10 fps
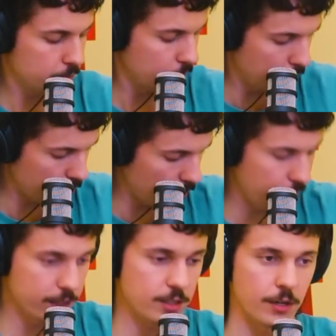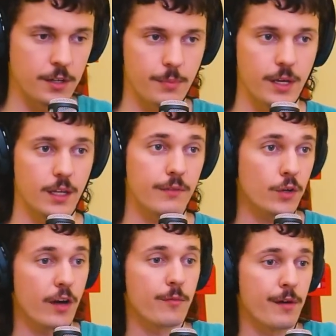And they're already starting to peak, even
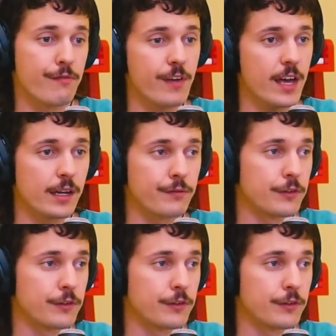though I have my fan on